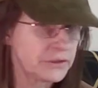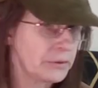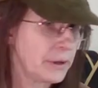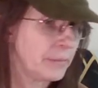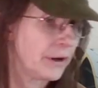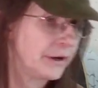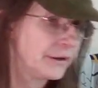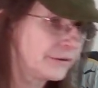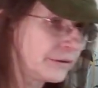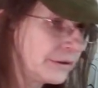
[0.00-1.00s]
so I bought
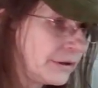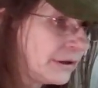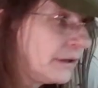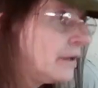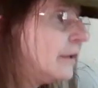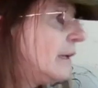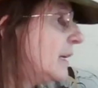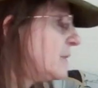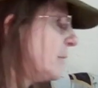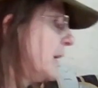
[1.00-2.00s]
it.
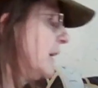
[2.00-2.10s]
That's my